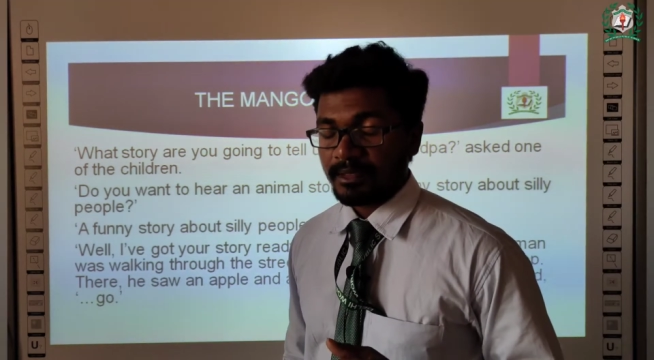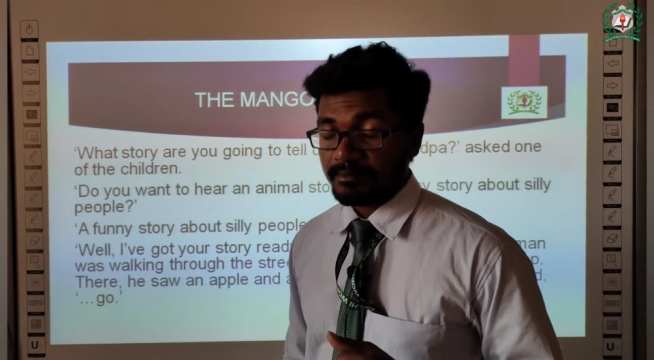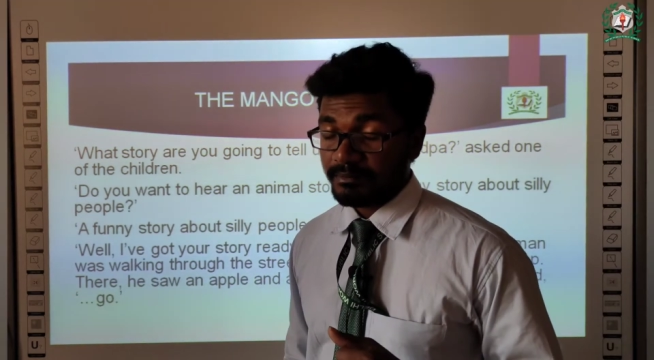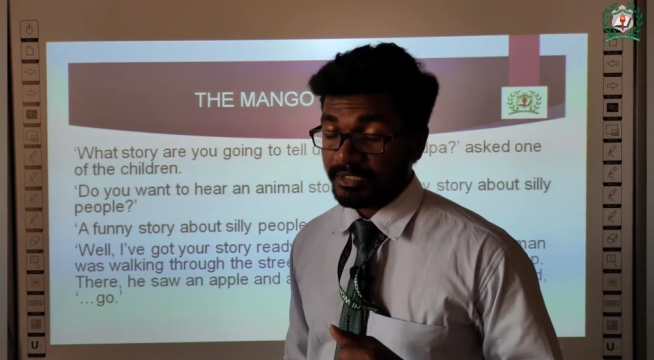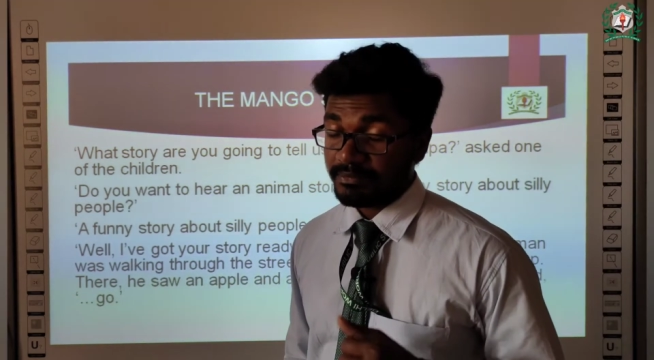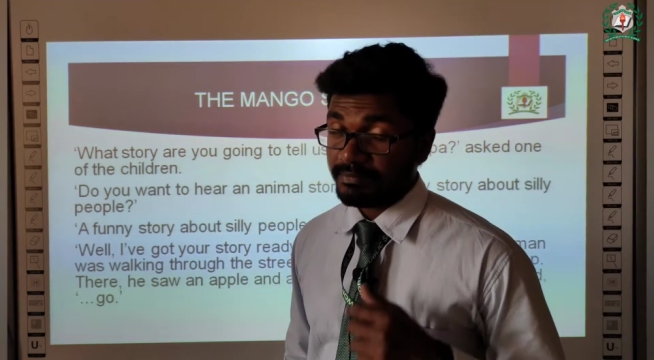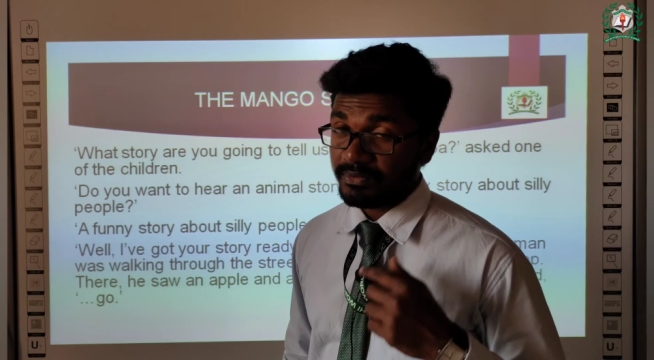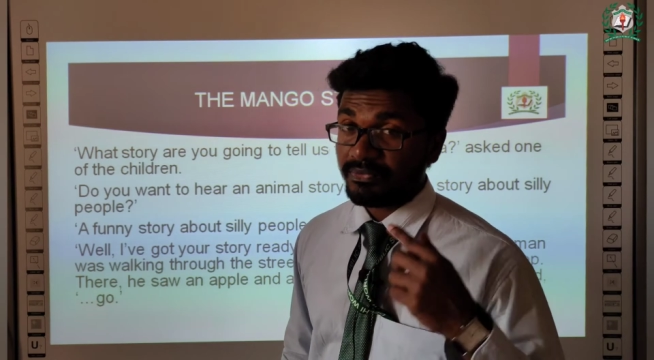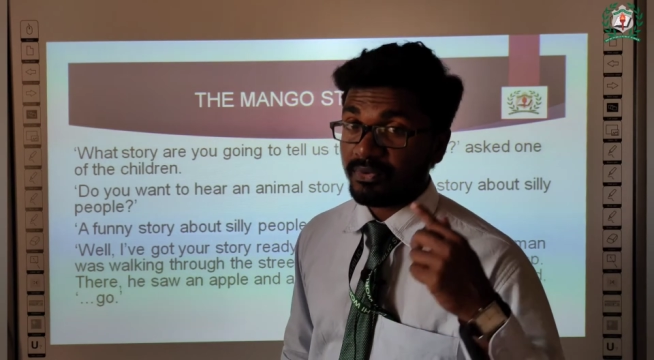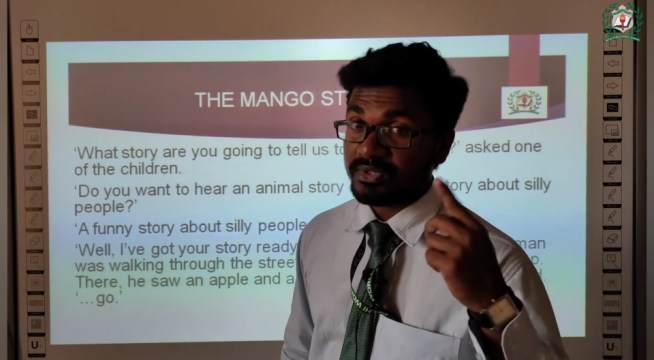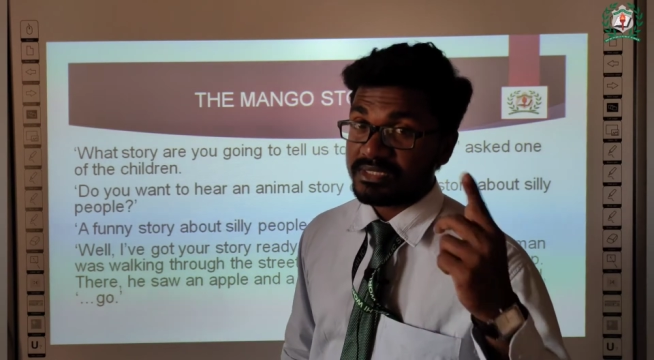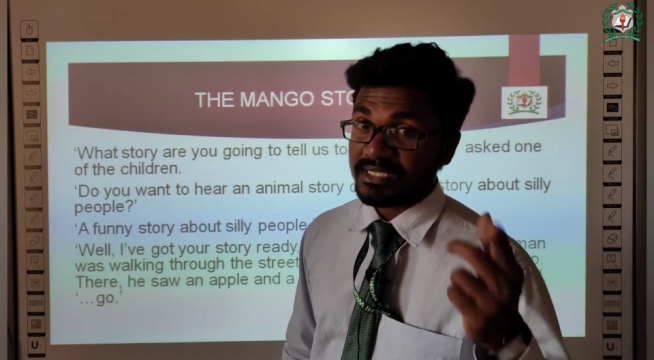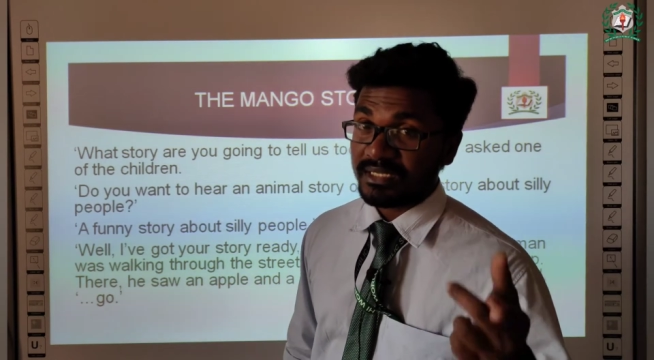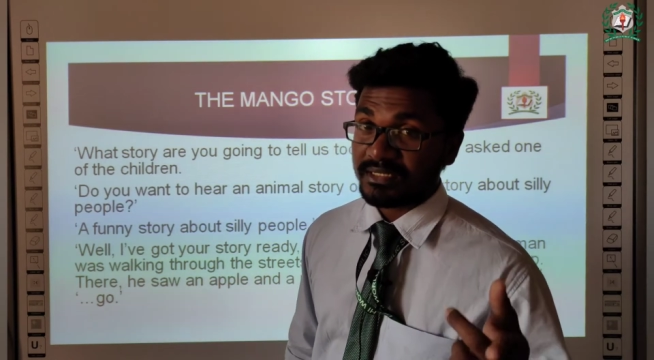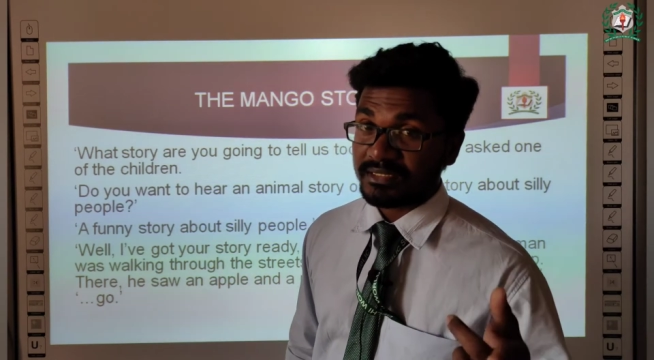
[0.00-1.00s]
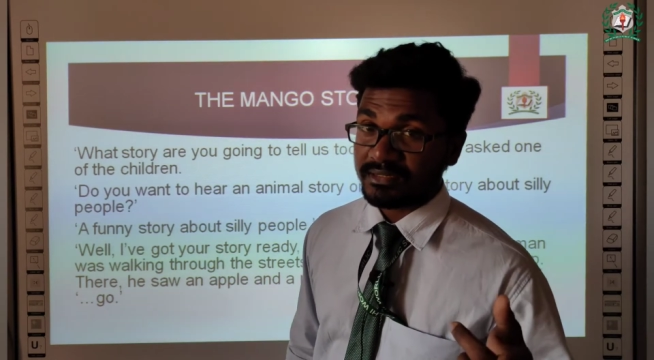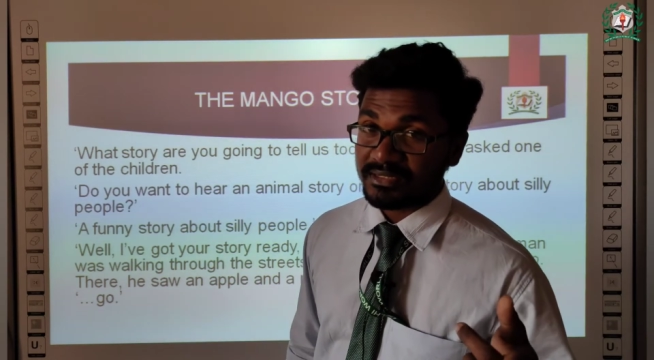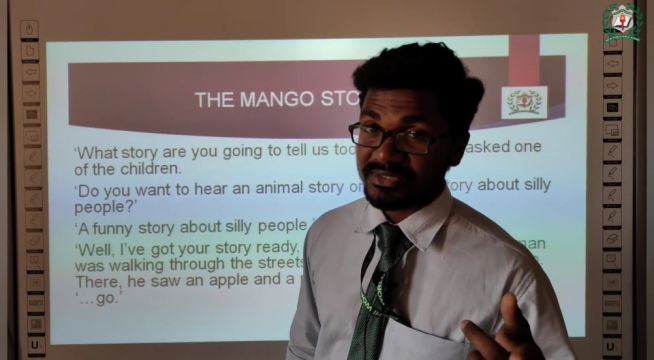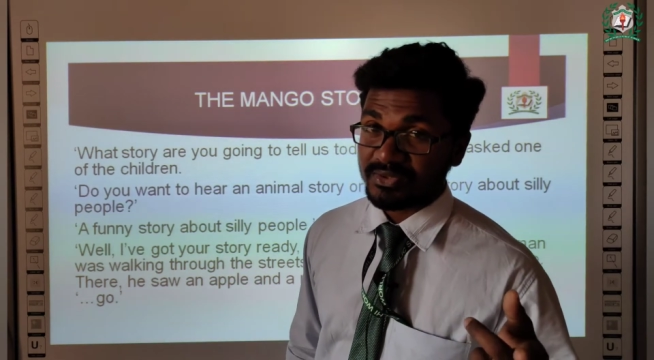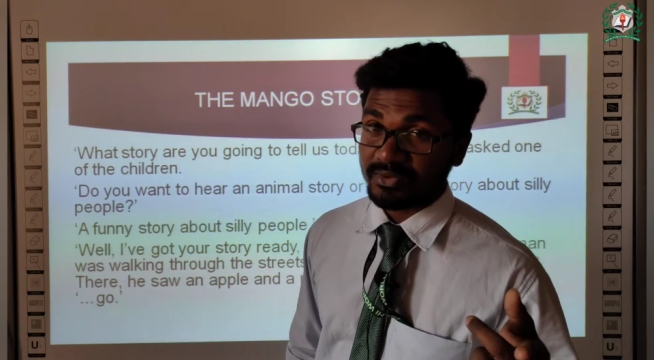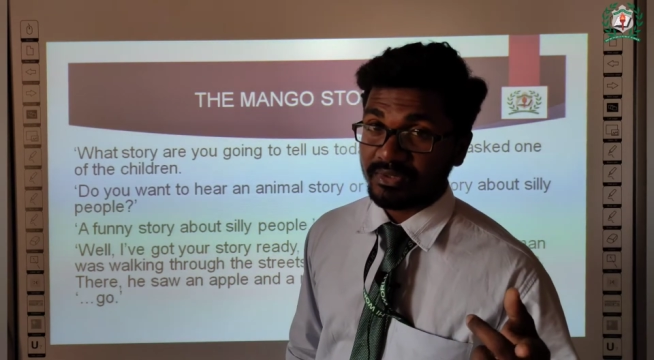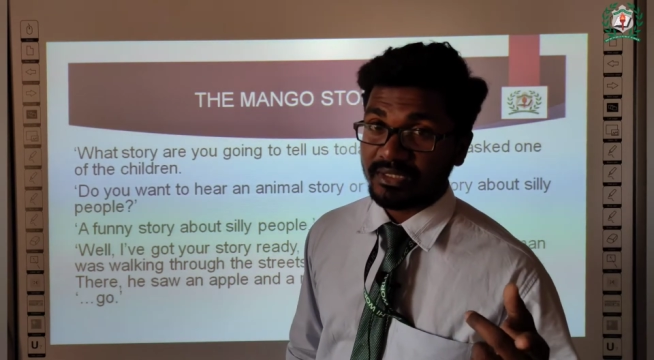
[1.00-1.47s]
but before telling the
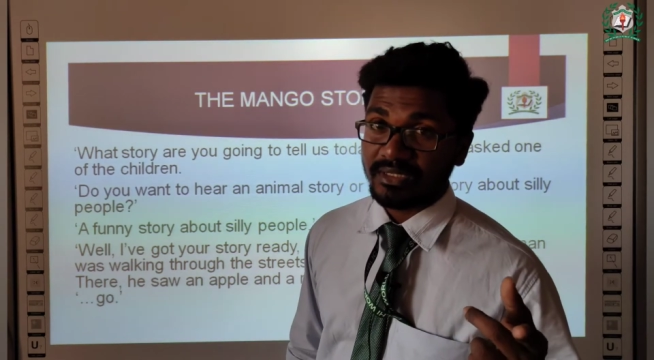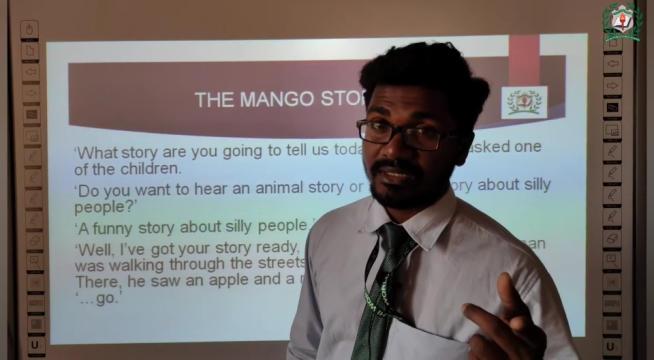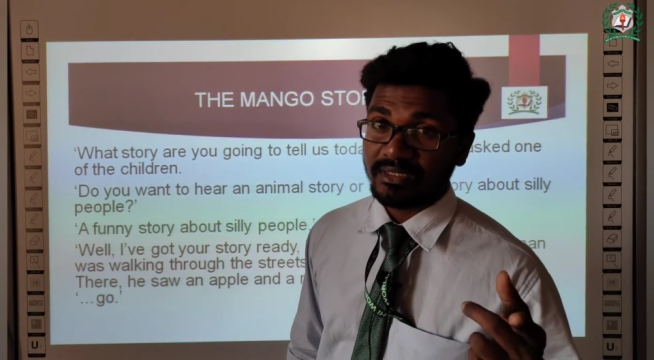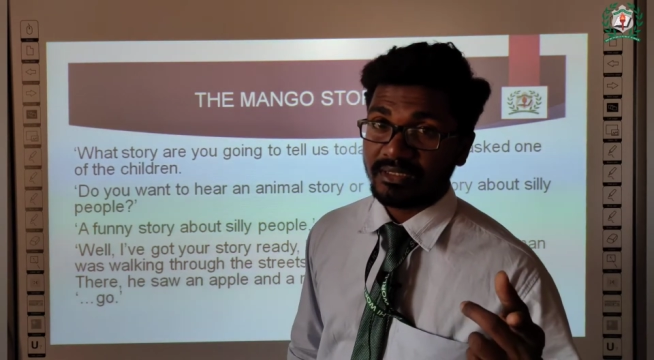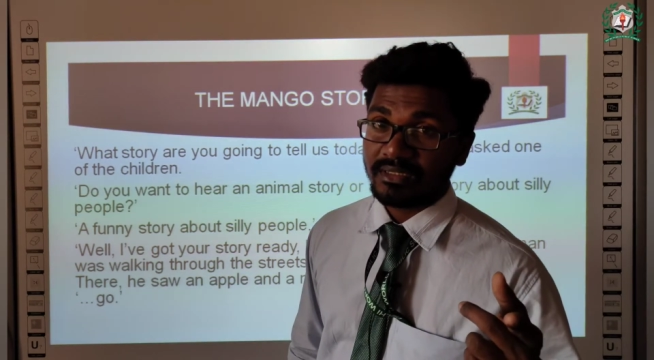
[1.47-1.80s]
story,